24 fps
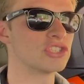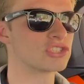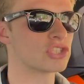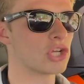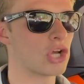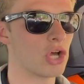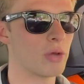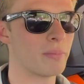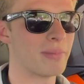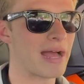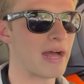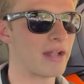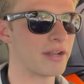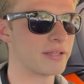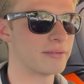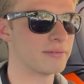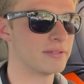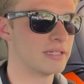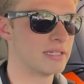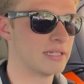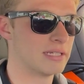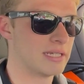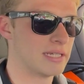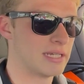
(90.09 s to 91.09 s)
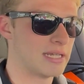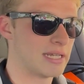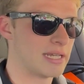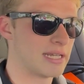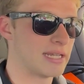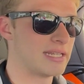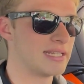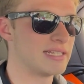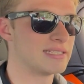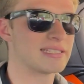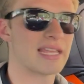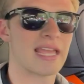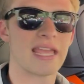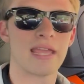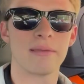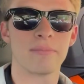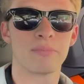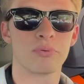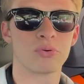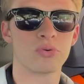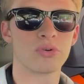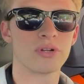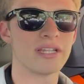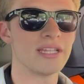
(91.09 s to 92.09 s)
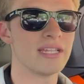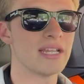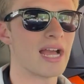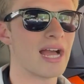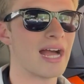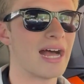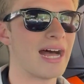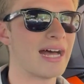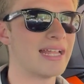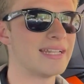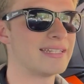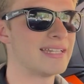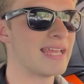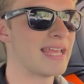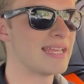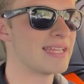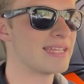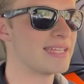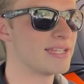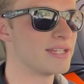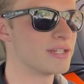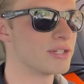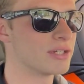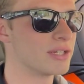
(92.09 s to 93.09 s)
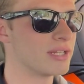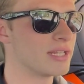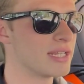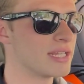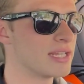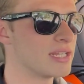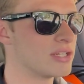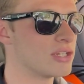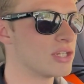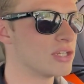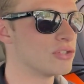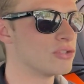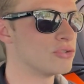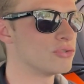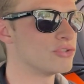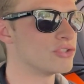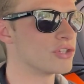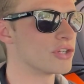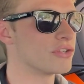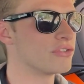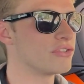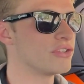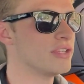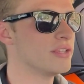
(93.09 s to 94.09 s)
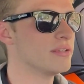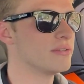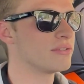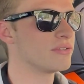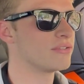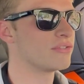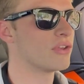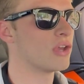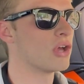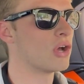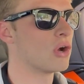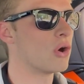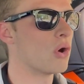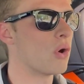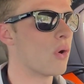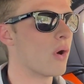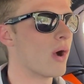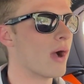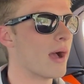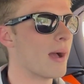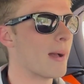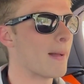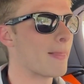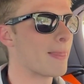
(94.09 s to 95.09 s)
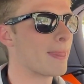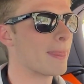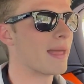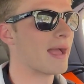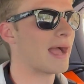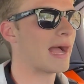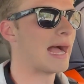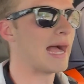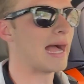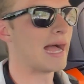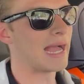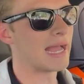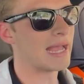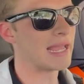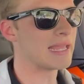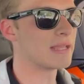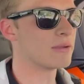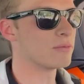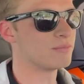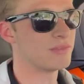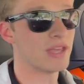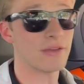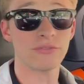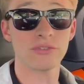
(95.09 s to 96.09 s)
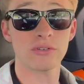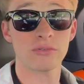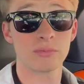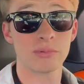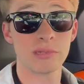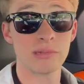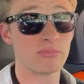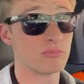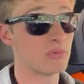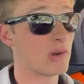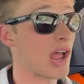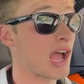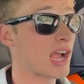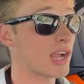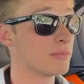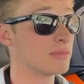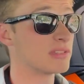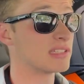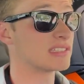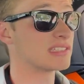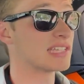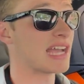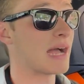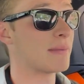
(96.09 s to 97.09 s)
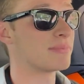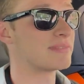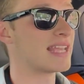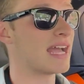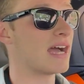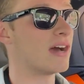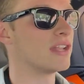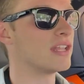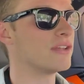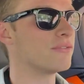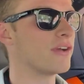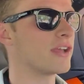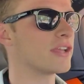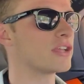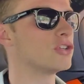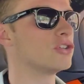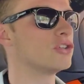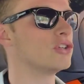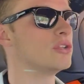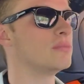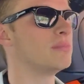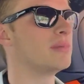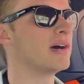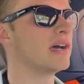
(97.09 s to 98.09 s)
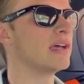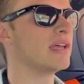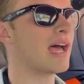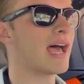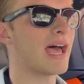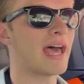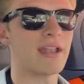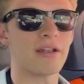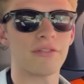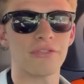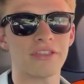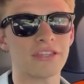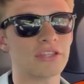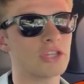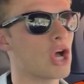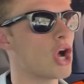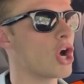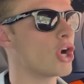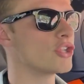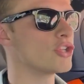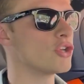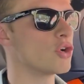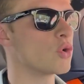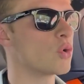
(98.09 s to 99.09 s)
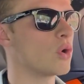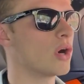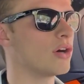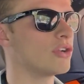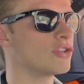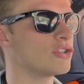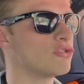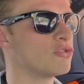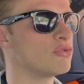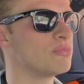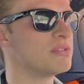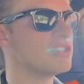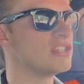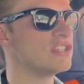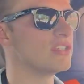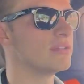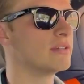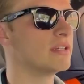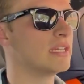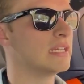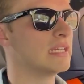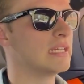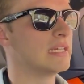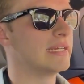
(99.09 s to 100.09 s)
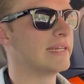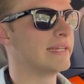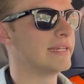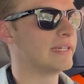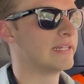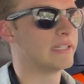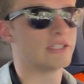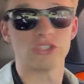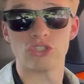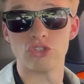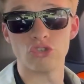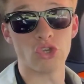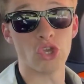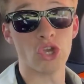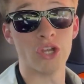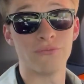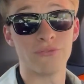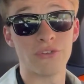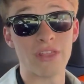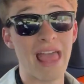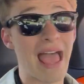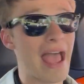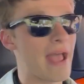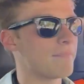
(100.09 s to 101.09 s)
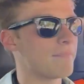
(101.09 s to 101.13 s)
all about it. It is a pretty hot day here in New Jersey, so I definitely would be rocking with the top down if I could, but I don't think the audio quality would be too good for that.